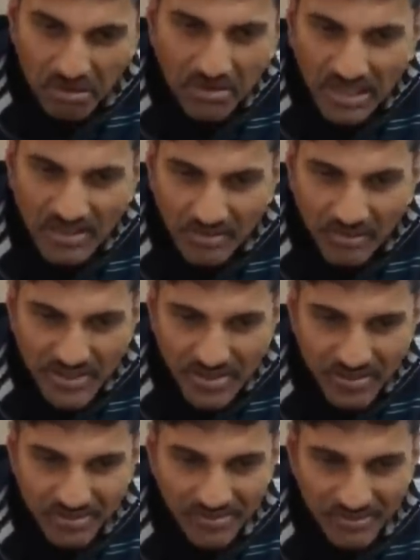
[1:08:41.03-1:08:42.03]
not that
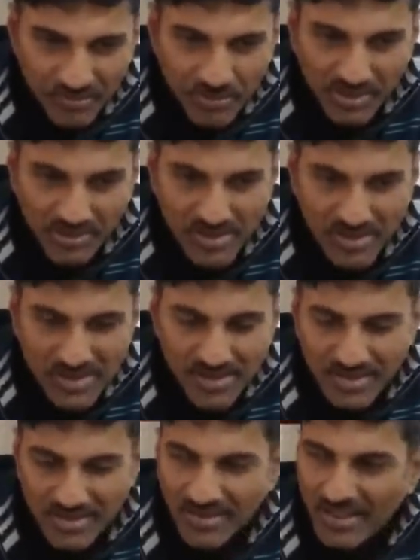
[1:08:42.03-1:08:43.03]
great,
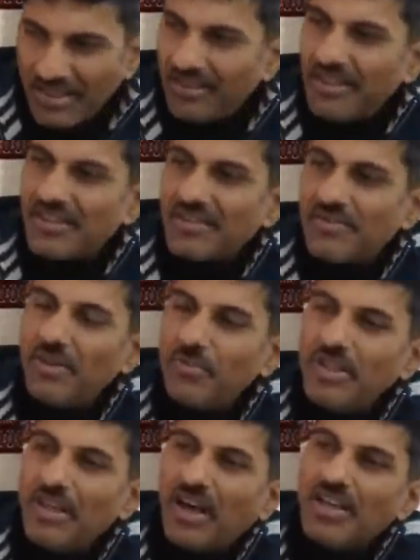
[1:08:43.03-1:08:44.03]
because here it
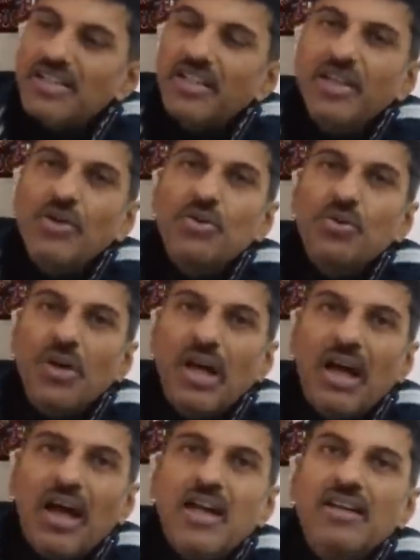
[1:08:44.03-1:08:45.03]
will be asking you
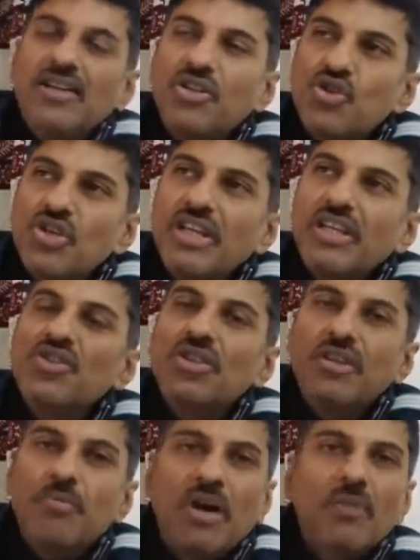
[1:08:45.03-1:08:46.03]
to add,
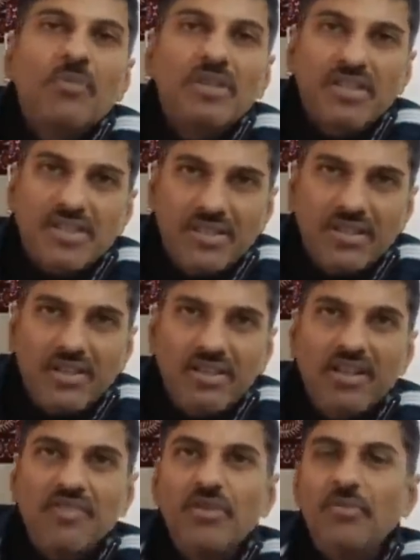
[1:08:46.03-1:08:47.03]
change departments.
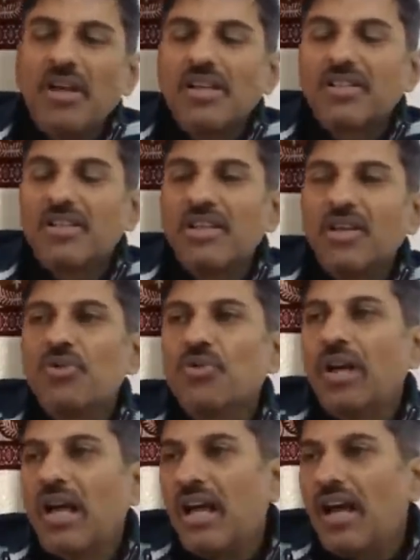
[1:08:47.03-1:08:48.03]
Here it will be asking
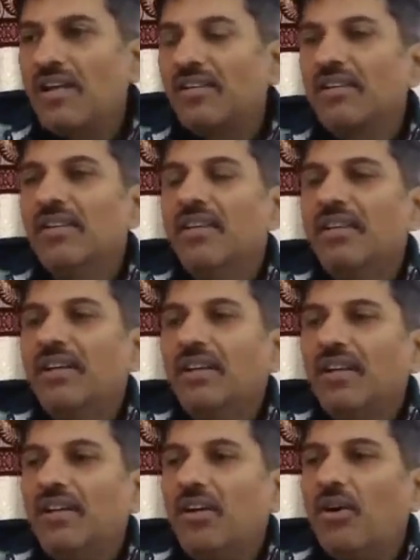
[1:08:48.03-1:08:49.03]
you to add
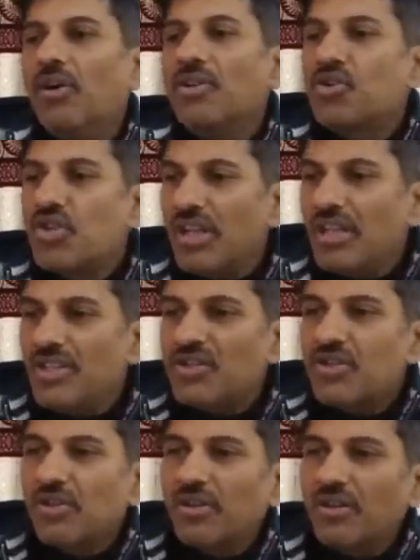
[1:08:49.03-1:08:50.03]
or
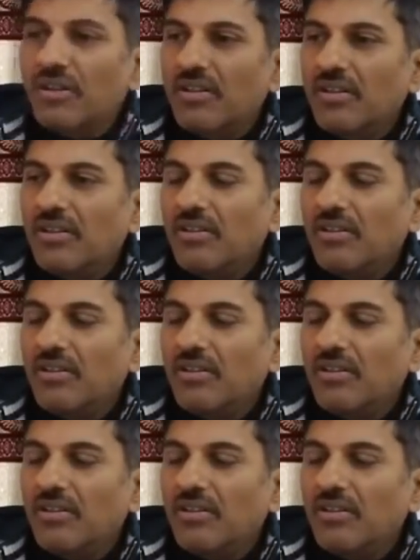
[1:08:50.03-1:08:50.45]
change or